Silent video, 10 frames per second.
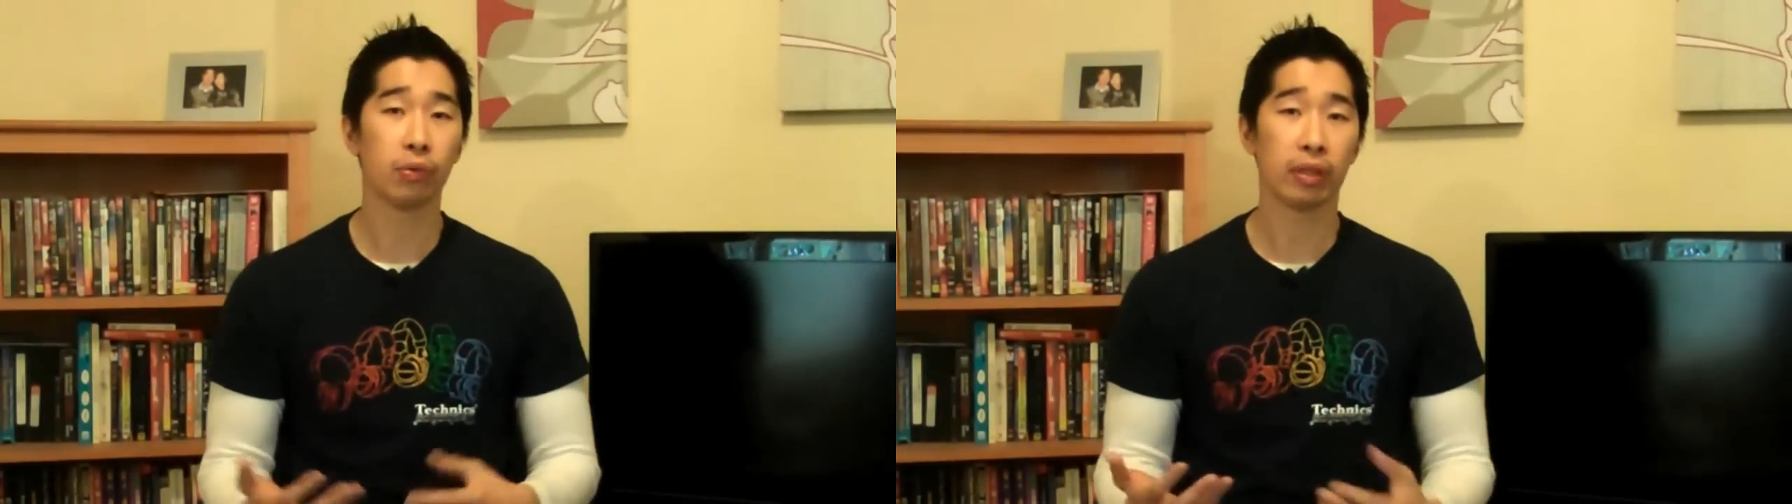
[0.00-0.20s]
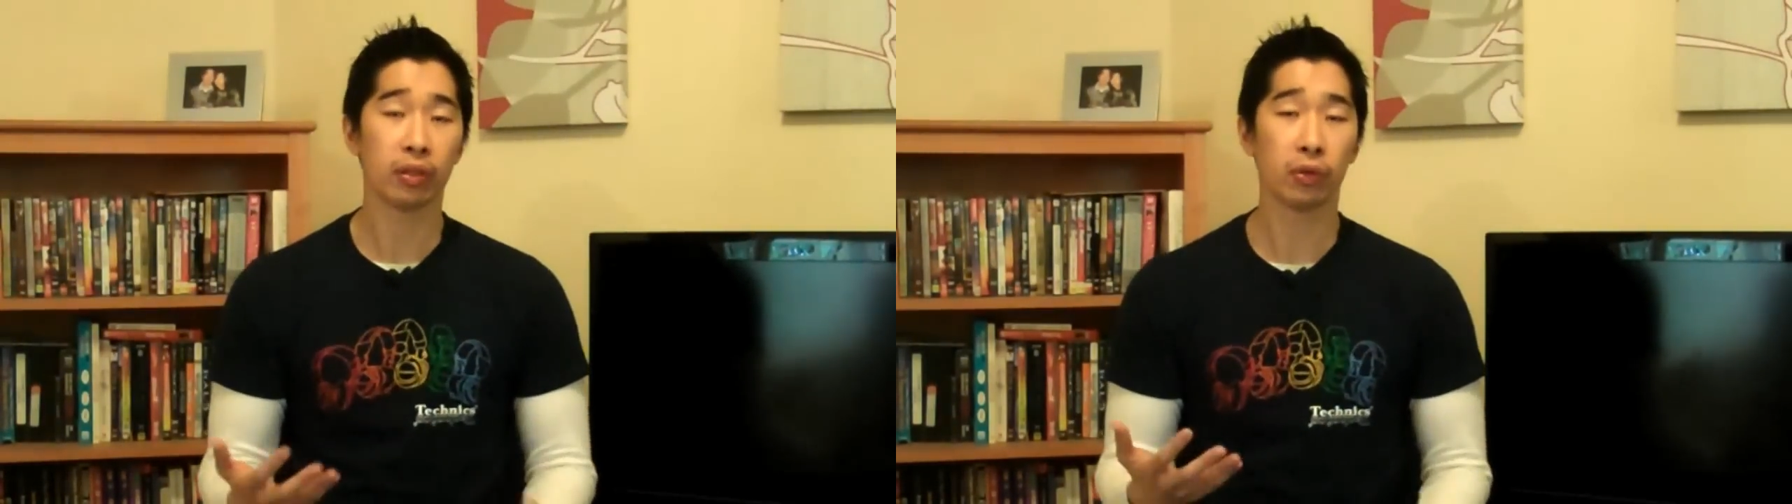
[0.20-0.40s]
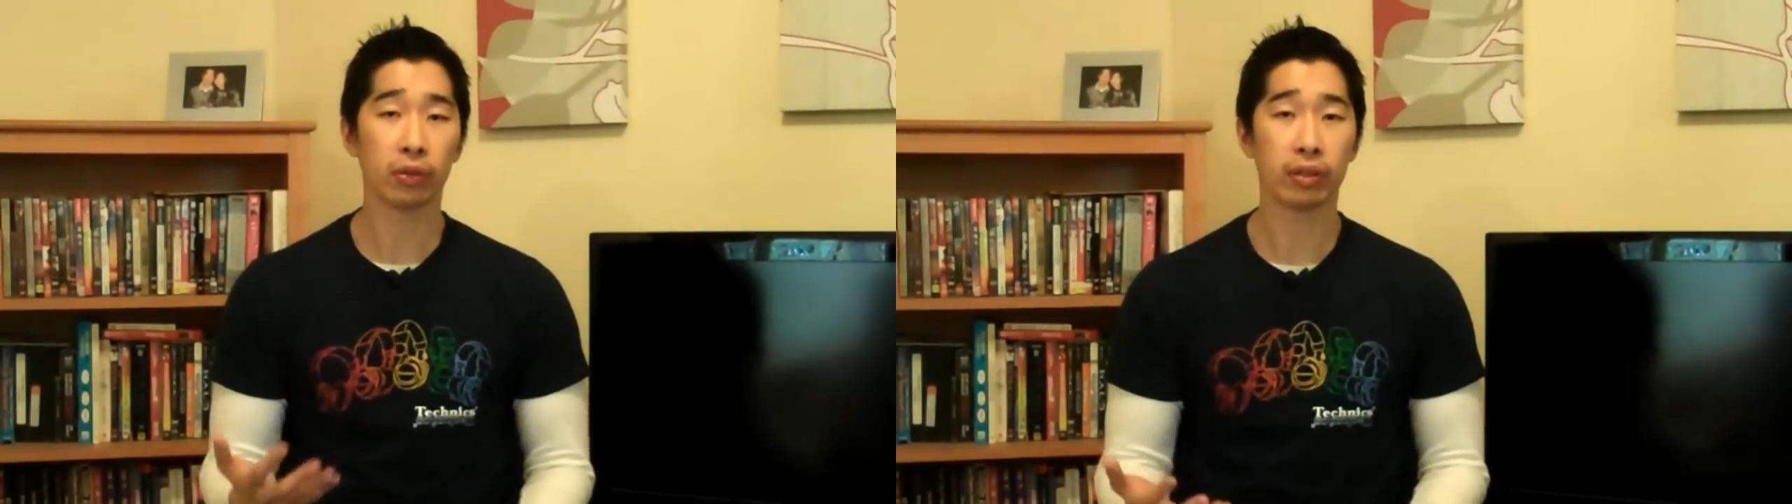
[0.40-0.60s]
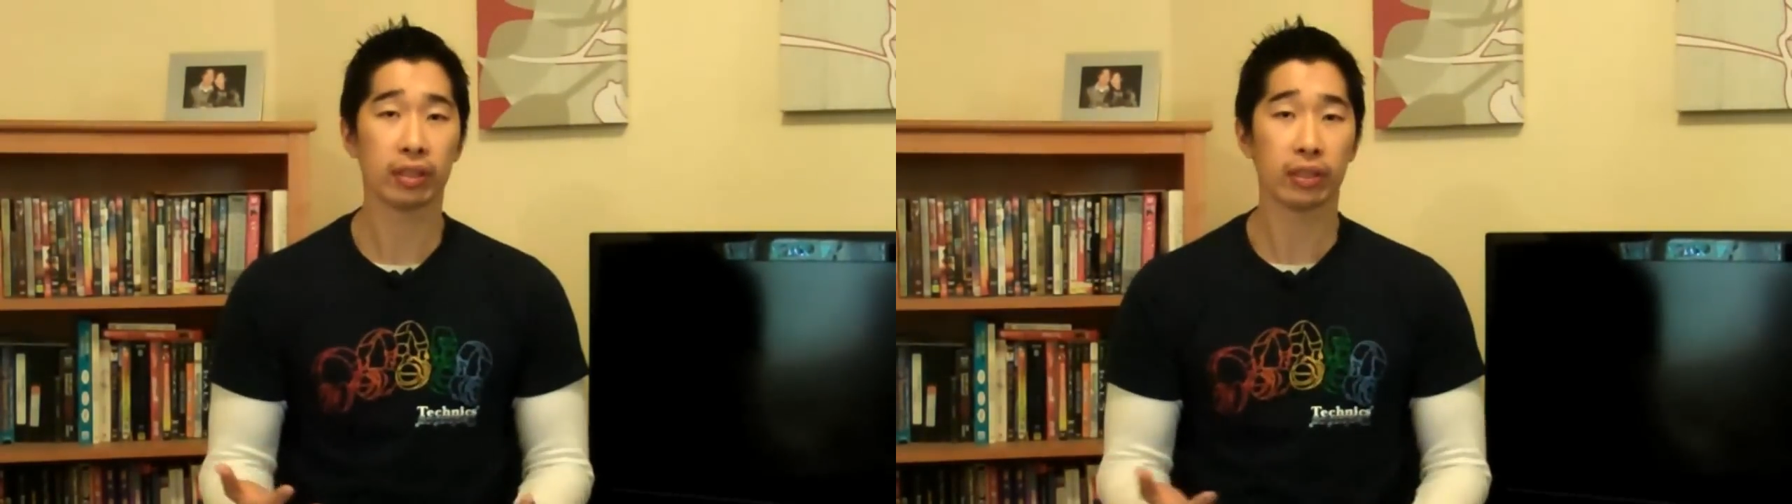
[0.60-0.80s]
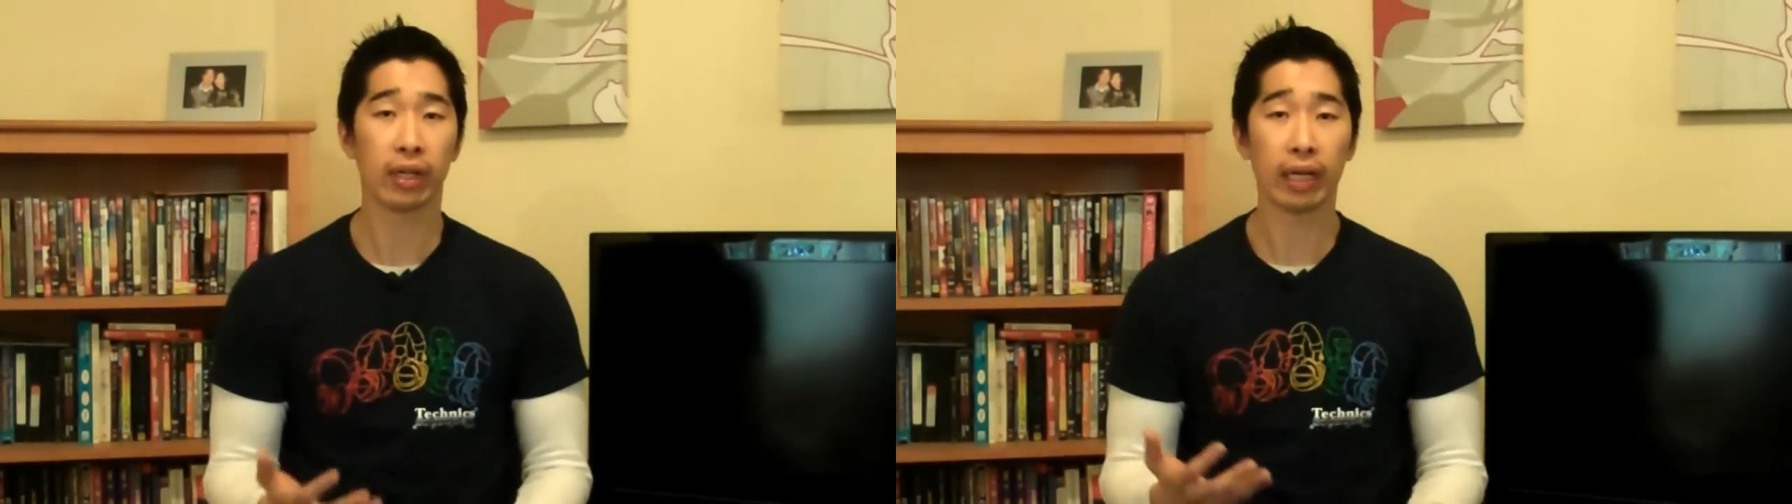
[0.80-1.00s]
with
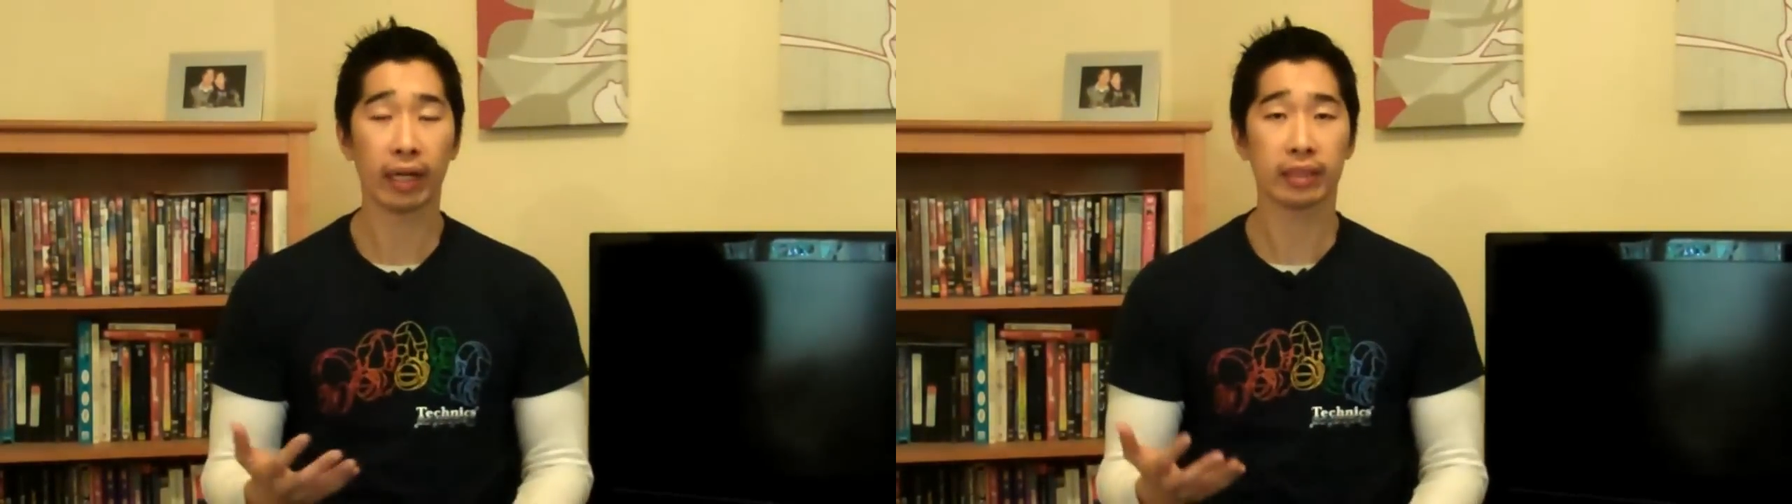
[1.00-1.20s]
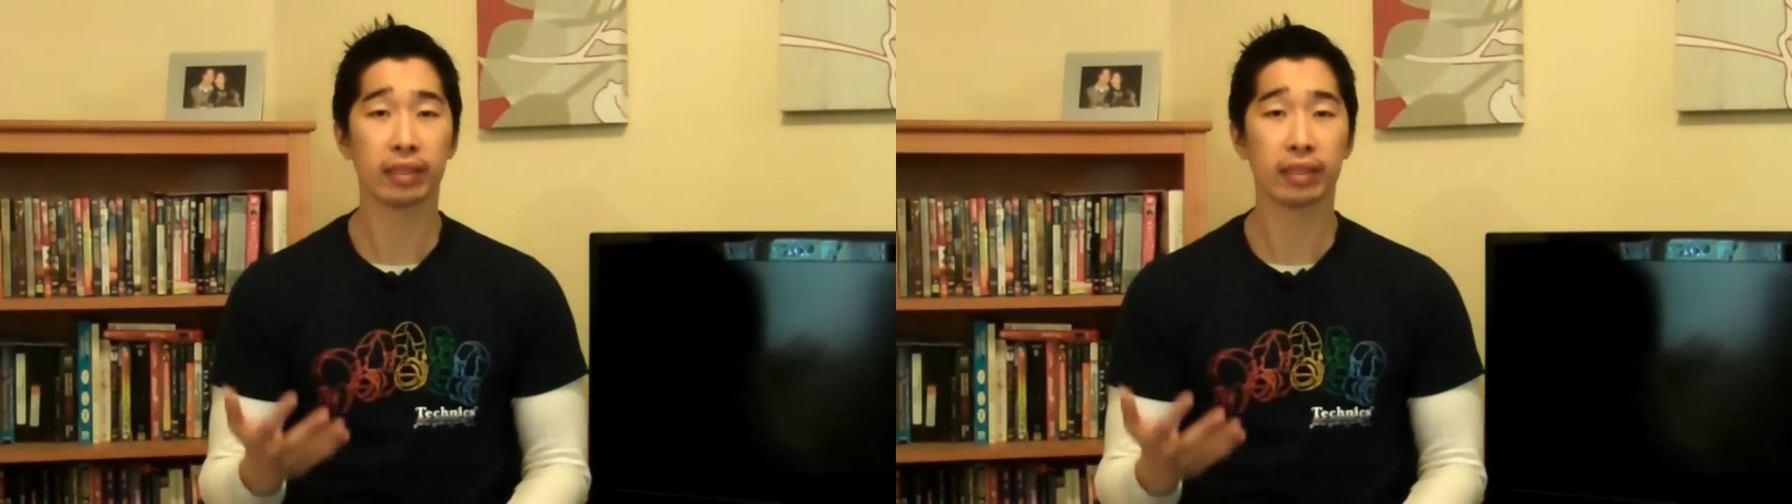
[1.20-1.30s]
authors who I like